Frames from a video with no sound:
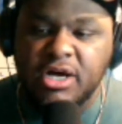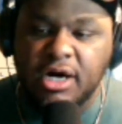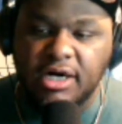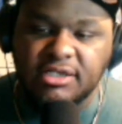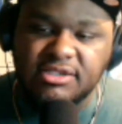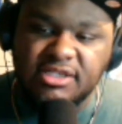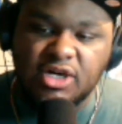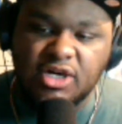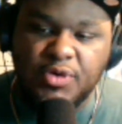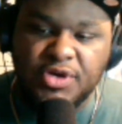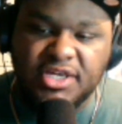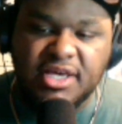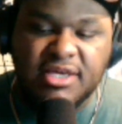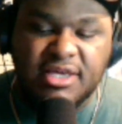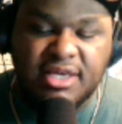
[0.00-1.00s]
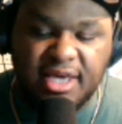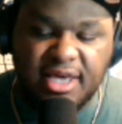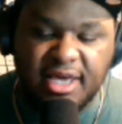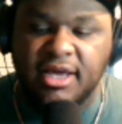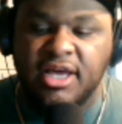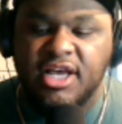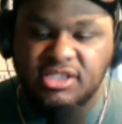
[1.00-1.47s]
until we can get
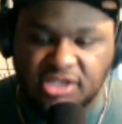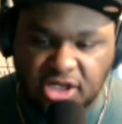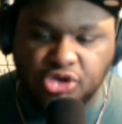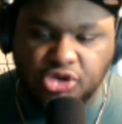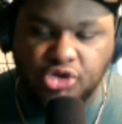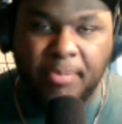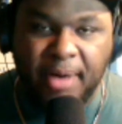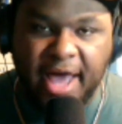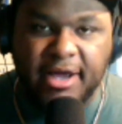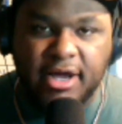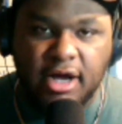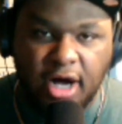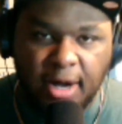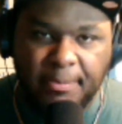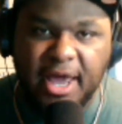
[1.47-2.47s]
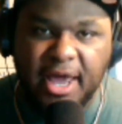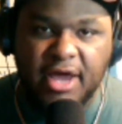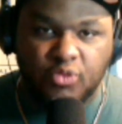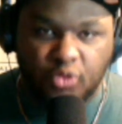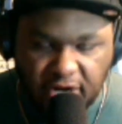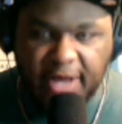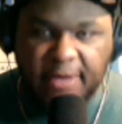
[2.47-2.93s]
Central back up
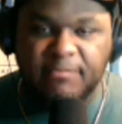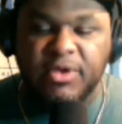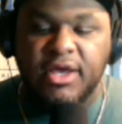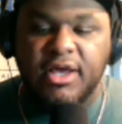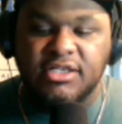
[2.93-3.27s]
and running.